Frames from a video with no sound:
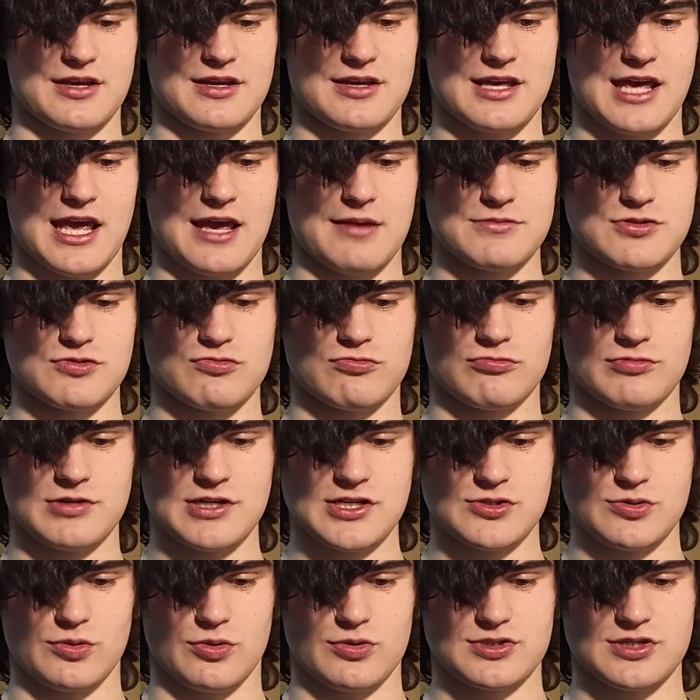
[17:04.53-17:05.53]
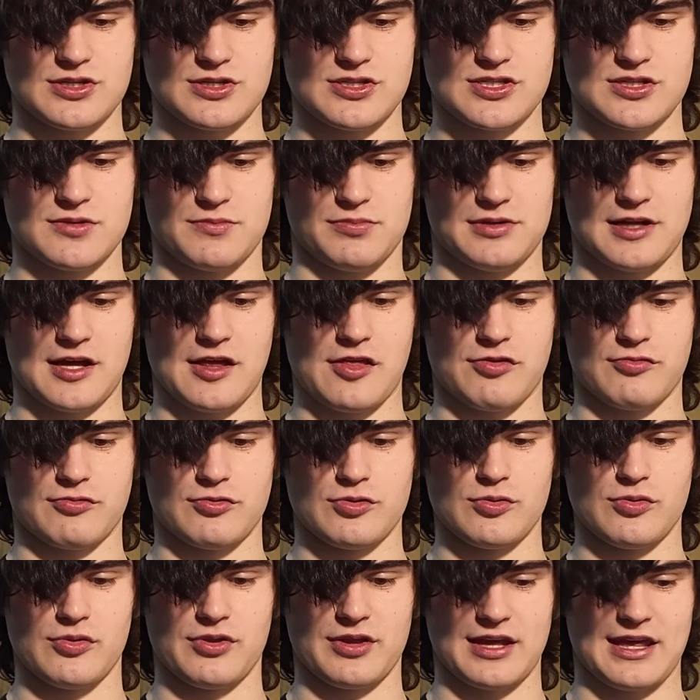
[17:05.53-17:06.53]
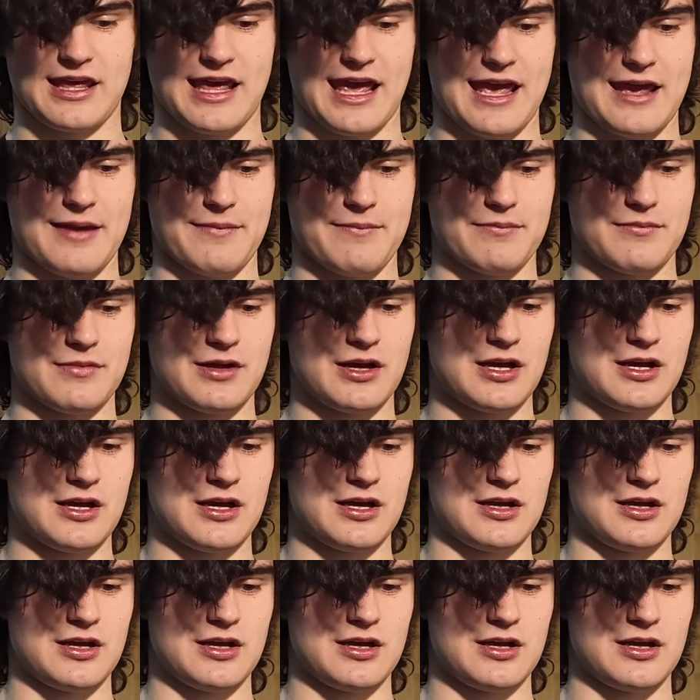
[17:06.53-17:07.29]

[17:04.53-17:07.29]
a game's resources to play through the game